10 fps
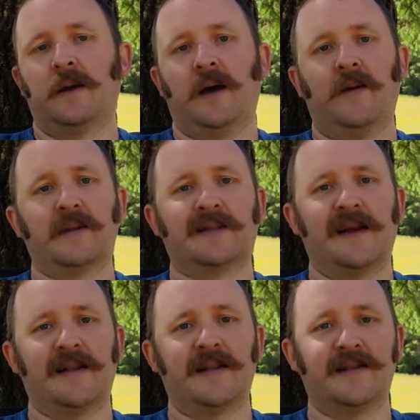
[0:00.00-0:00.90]
I always
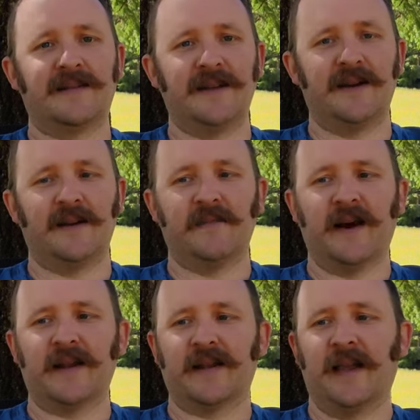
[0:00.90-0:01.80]
liked the Sierra
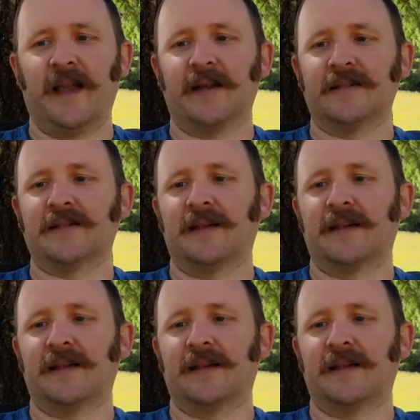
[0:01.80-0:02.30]
Nevada cans.